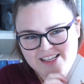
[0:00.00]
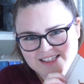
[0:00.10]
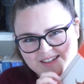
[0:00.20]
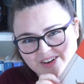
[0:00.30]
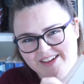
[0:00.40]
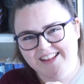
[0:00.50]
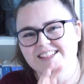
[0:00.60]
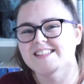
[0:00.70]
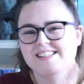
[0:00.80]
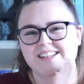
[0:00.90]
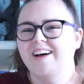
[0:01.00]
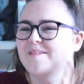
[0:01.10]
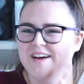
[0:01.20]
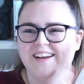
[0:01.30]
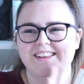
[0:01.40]
this one. This is a
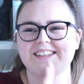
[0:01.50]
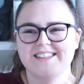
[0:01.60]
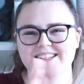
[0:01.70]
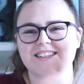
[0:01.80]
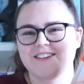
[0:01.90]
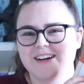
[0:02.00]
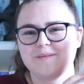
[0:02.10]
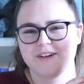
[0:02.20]
lot better. This is a great